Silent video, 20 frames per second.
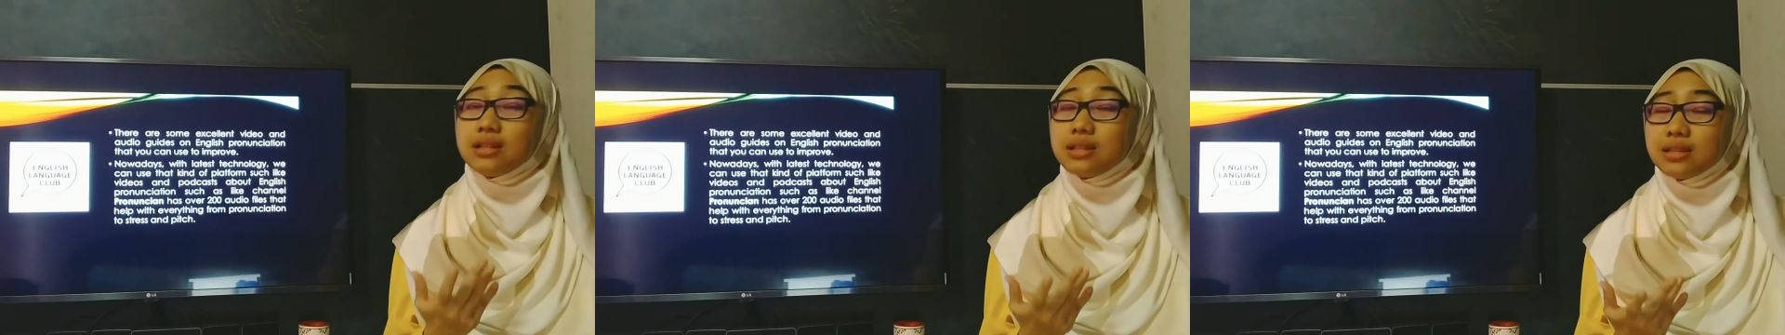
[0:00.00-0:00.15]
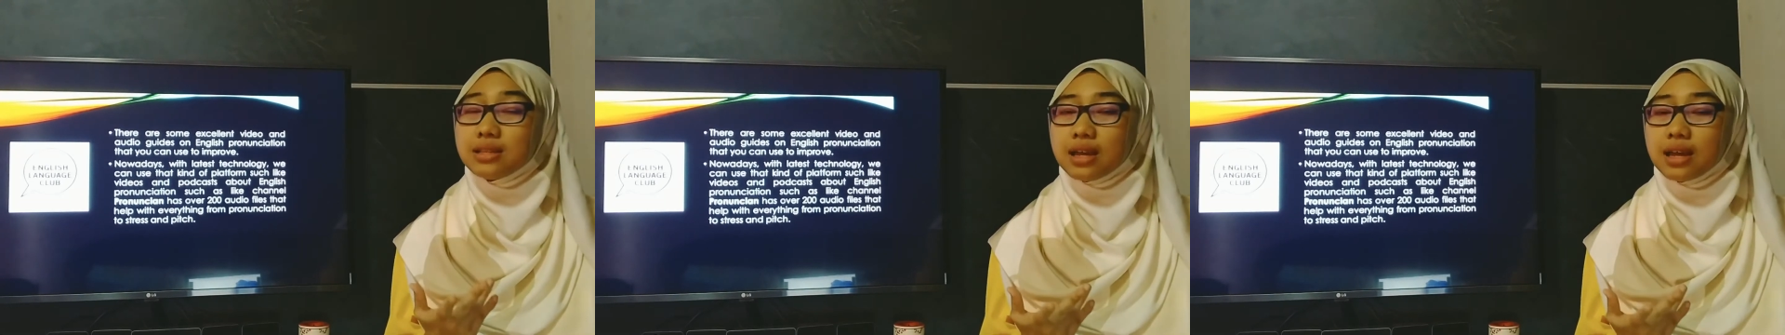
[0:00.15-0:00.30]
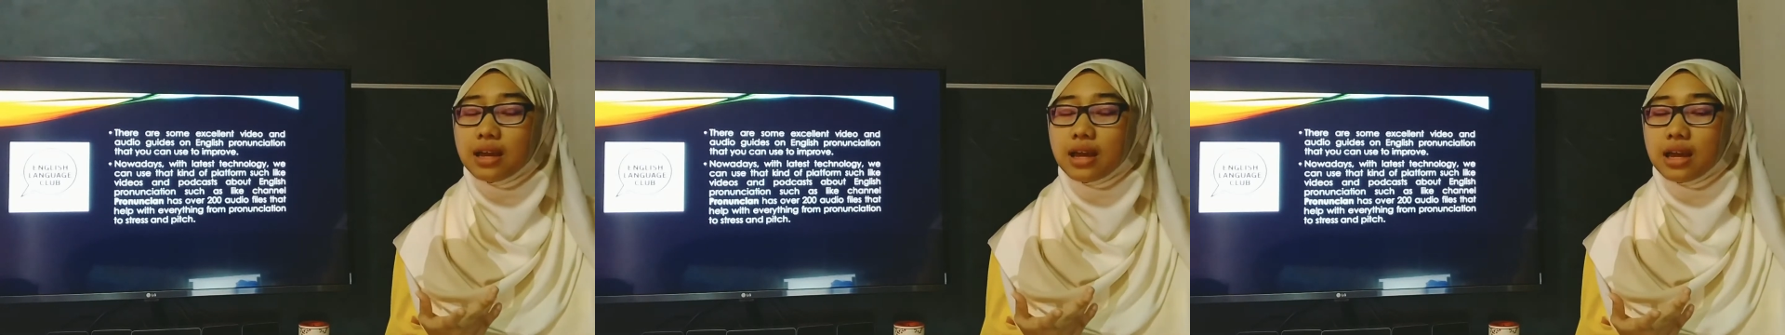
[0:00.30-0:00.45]

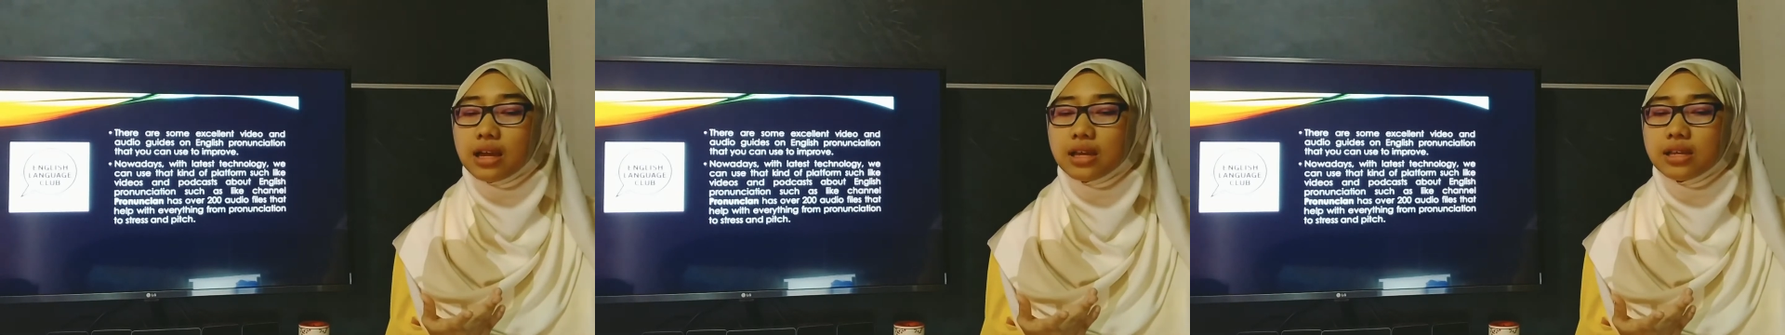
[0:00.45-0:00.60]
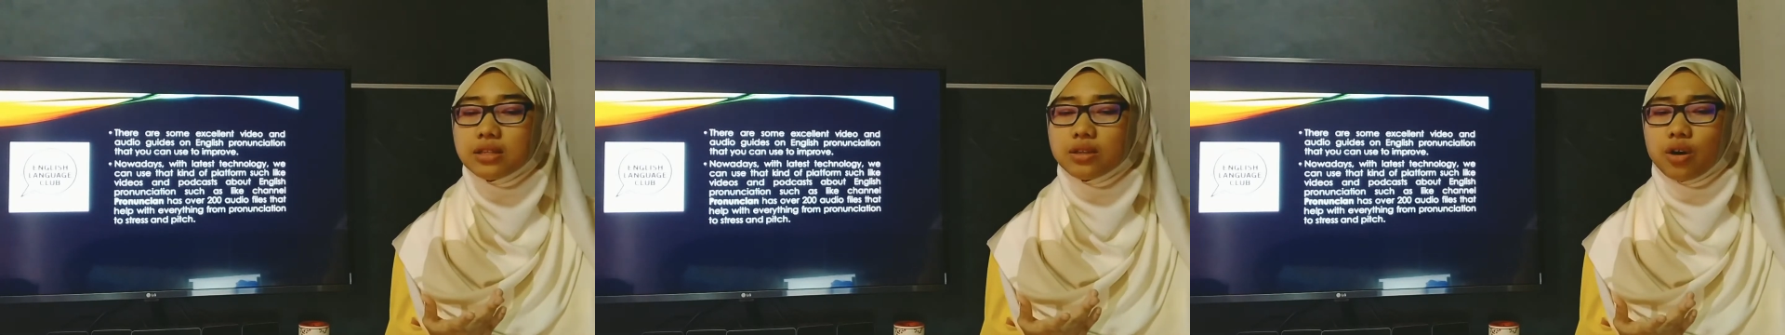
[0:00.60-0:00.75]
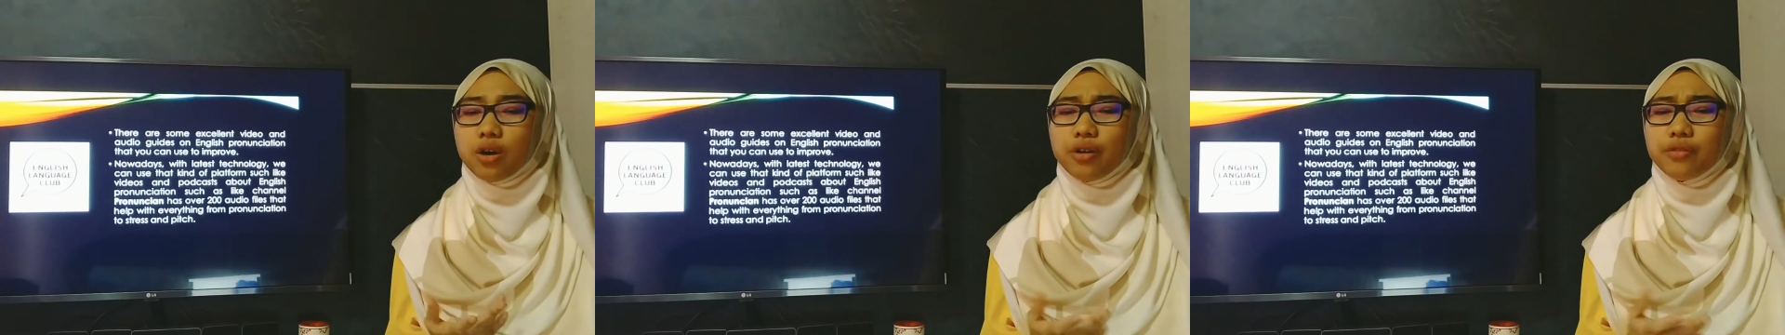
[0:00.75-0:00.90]
has
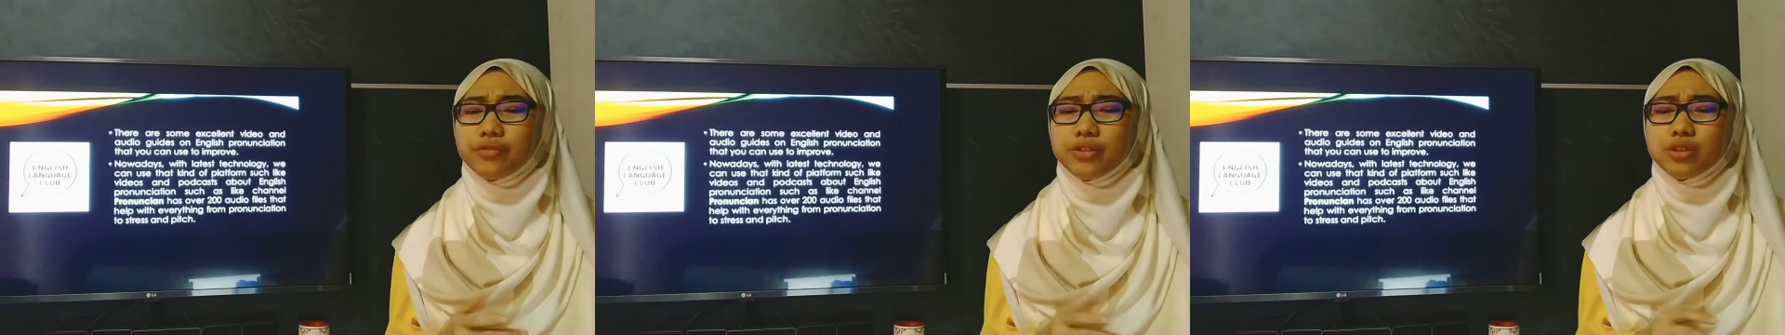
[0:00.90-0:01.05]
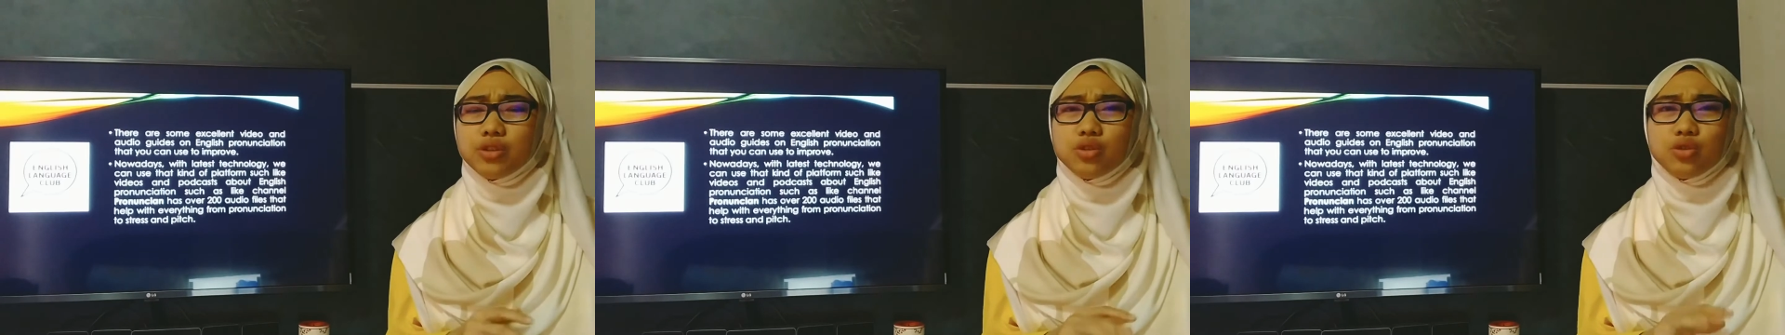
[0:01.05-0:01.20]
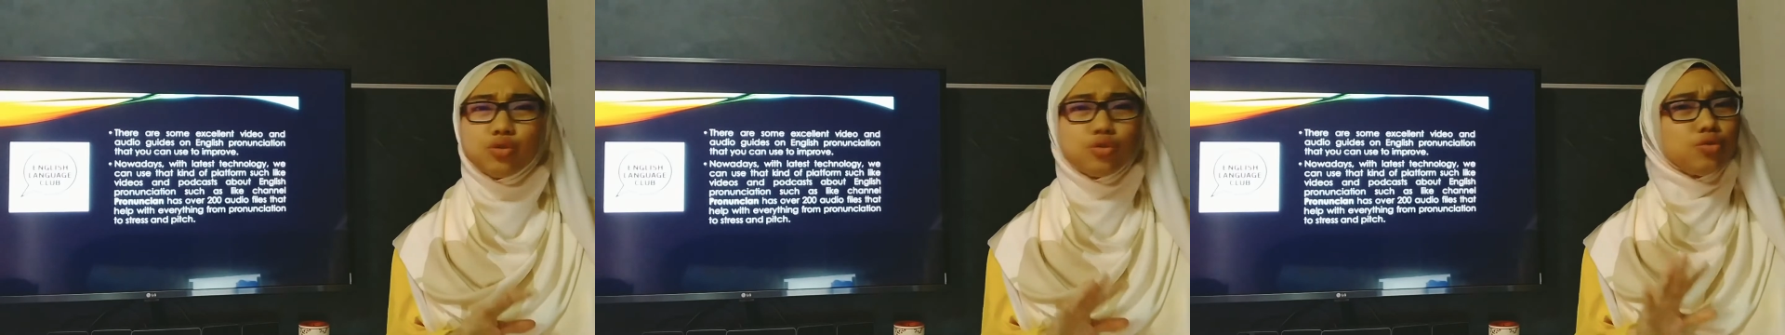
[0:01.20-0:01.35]
over
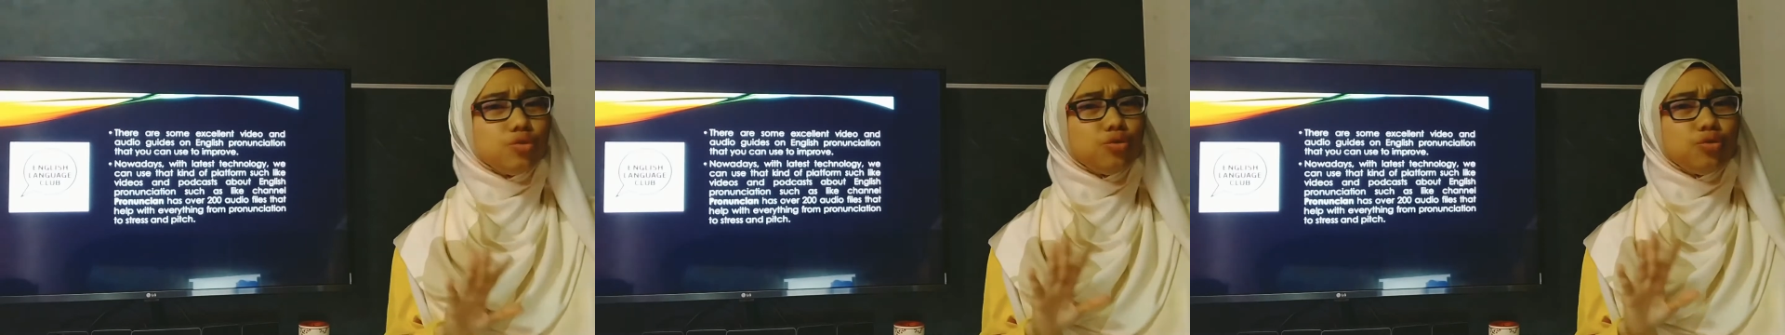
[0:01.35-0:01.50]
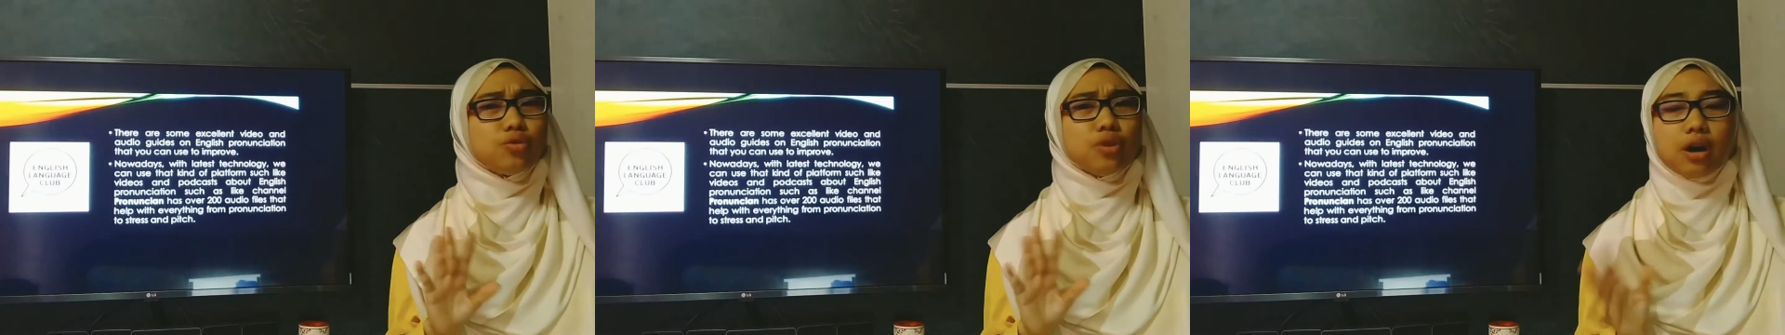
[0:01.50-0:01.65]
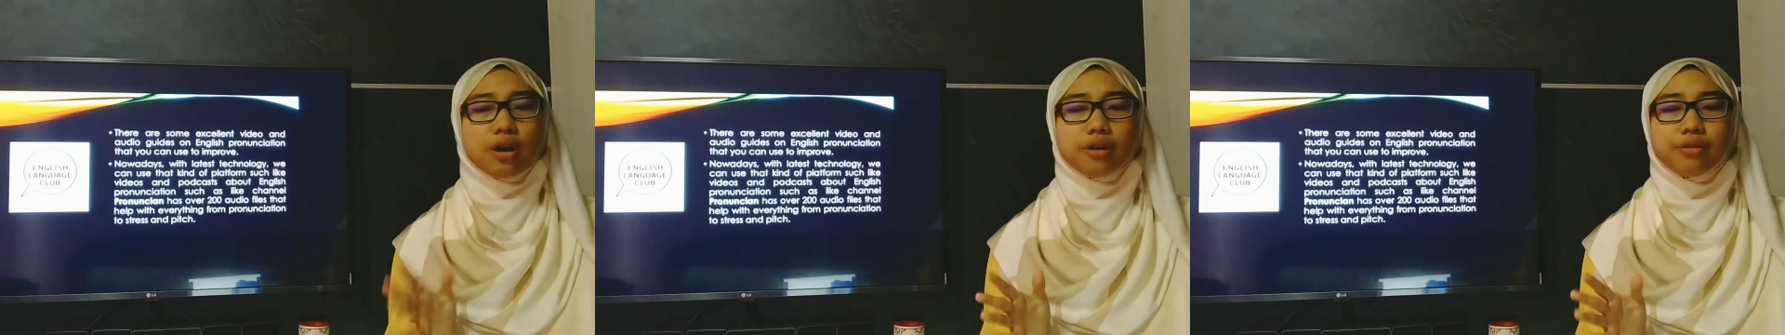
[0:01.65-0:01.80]

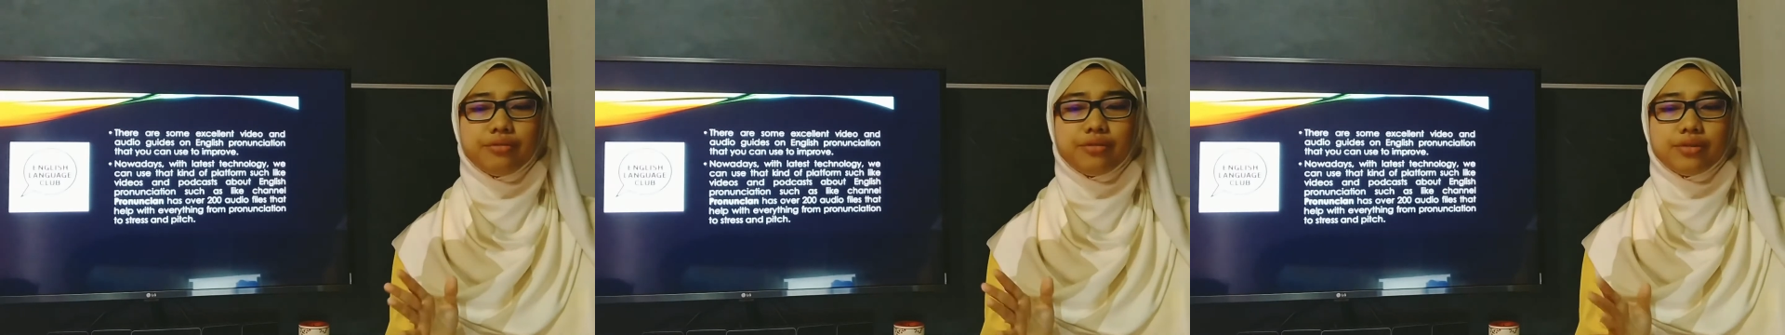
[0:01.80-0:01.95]
200